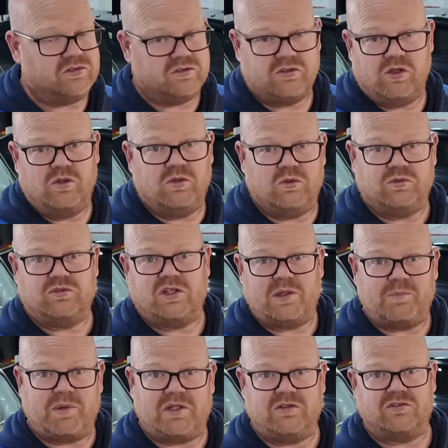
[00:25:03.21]
Just Google
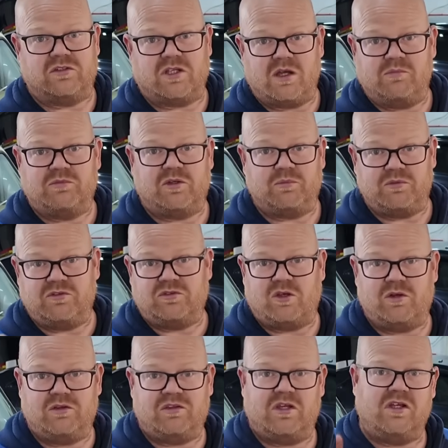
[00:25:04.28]
T-pins, it comes up with
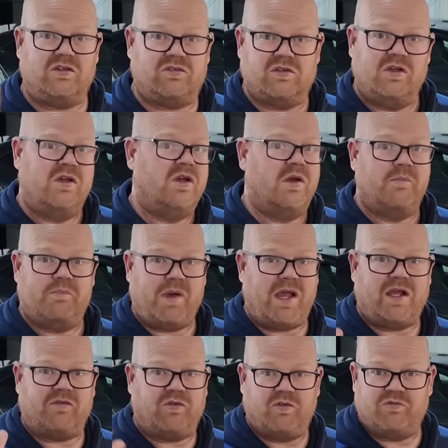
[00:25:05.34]
sewing things,
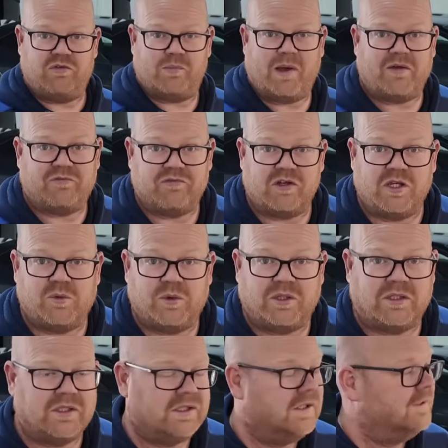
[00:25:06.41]
bag of them for about
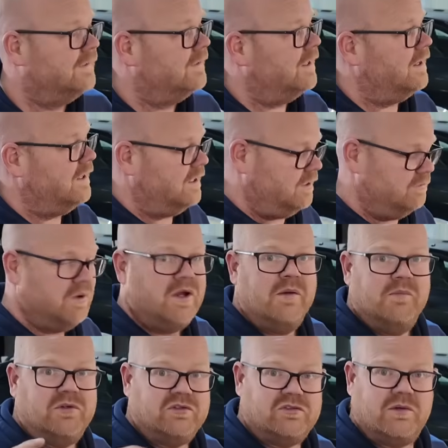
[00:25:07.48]
£3.
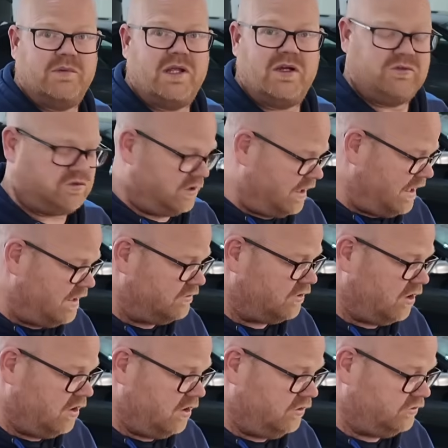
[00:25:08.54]
But somebody else has
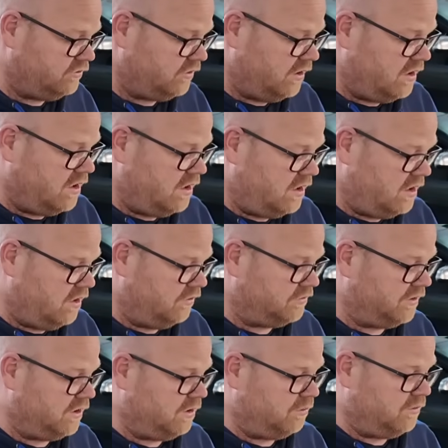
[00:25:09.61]
asked, I
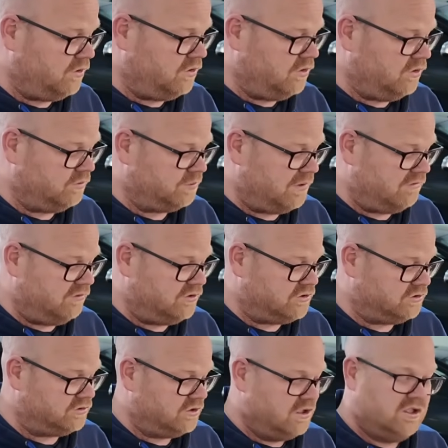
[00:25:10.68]
think it was Ben
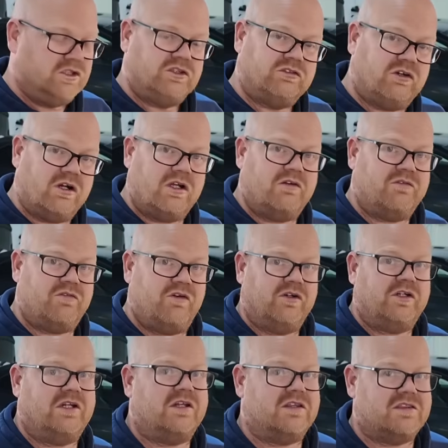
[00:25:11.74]
Richards, struggling to
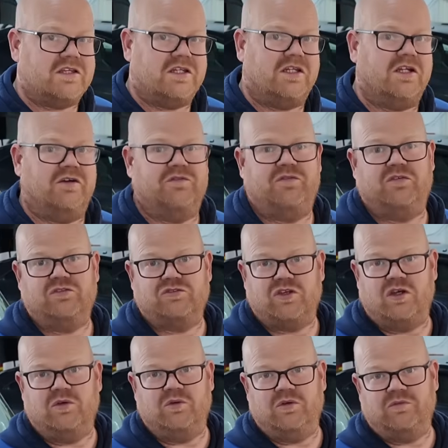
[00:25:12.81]
find any thin enough.
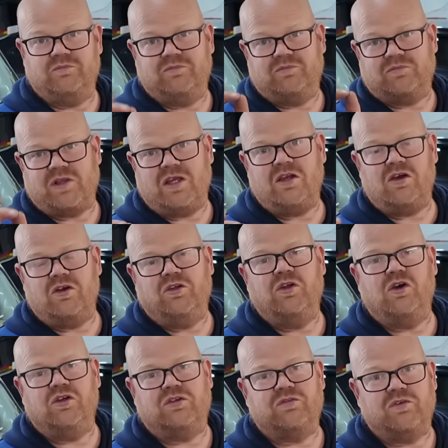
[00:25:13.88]
So they are
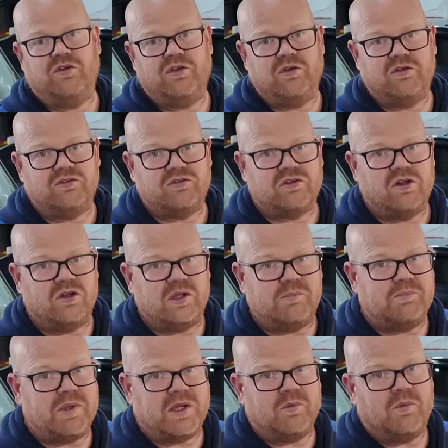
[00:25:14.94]
nice for the slightly
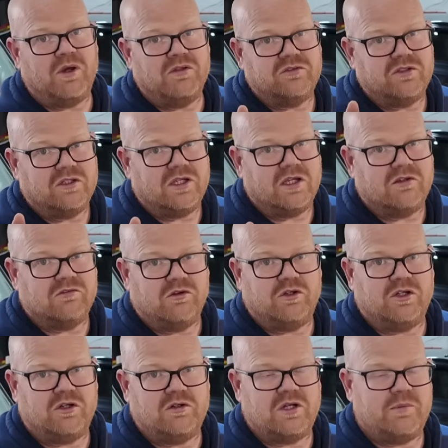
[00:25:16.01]
bigger ones. You can get a
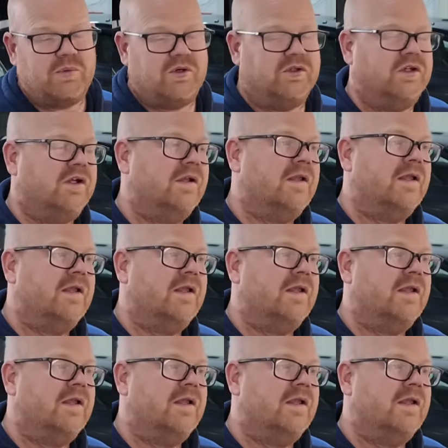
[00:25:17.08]
crocodile clip on.